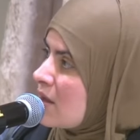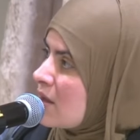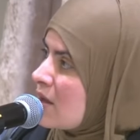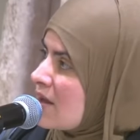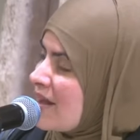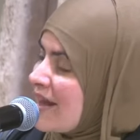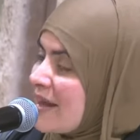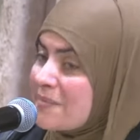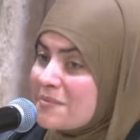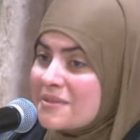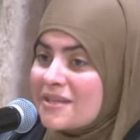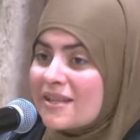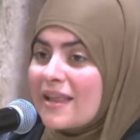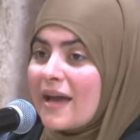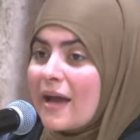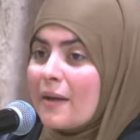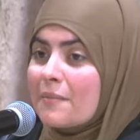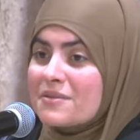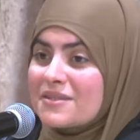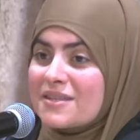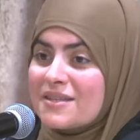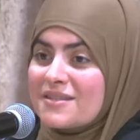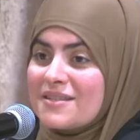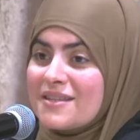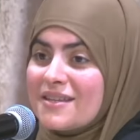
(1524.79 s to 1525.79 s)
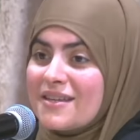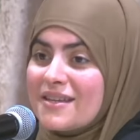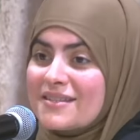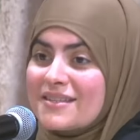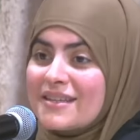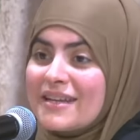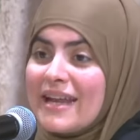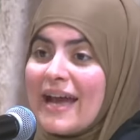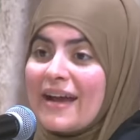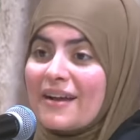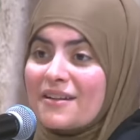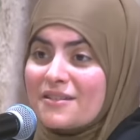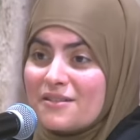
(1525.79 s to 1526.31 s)
Alhamdulillah, M C C is
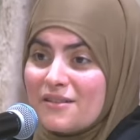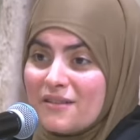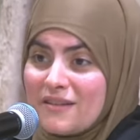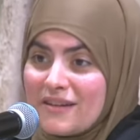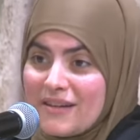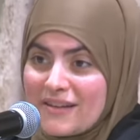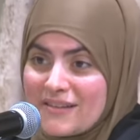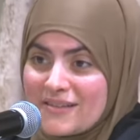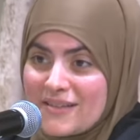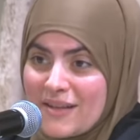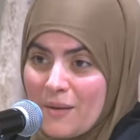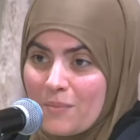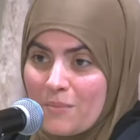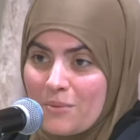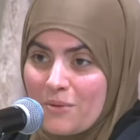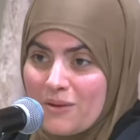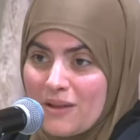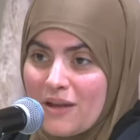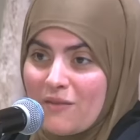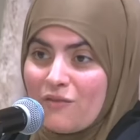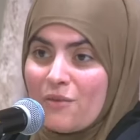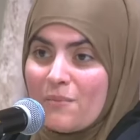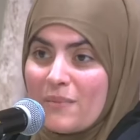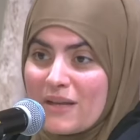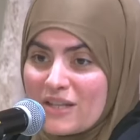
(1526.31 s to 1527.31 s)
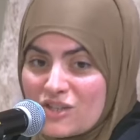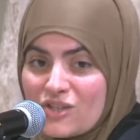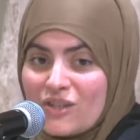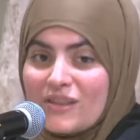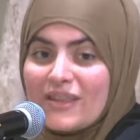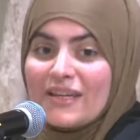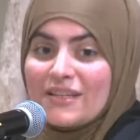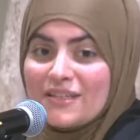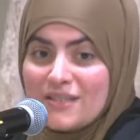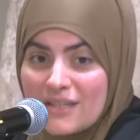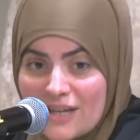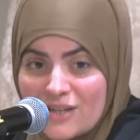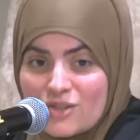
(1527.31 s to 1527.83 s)
an excellent example of a masjid
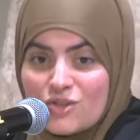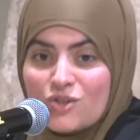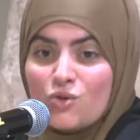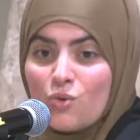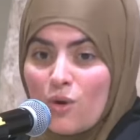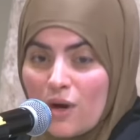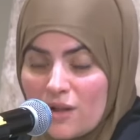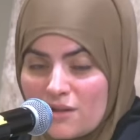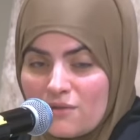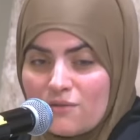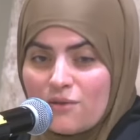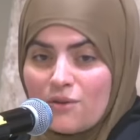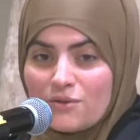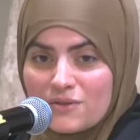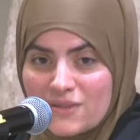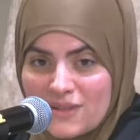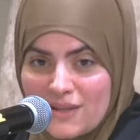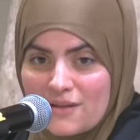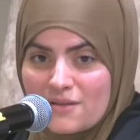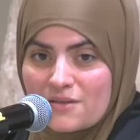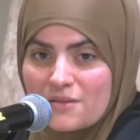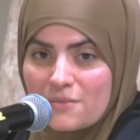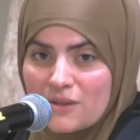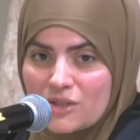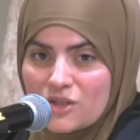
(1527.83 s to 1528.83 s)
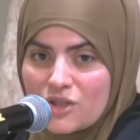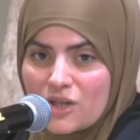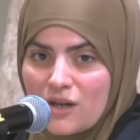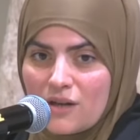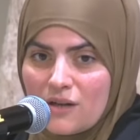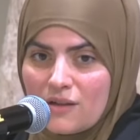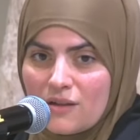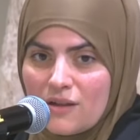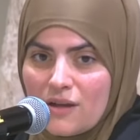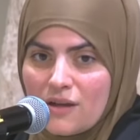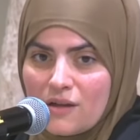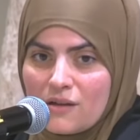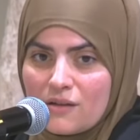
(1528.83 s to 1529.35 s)
that does do all of those things,
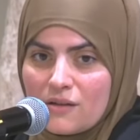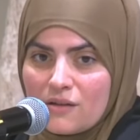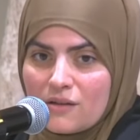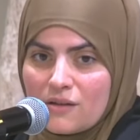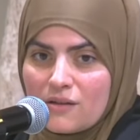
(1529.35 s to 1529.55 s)
mashallah.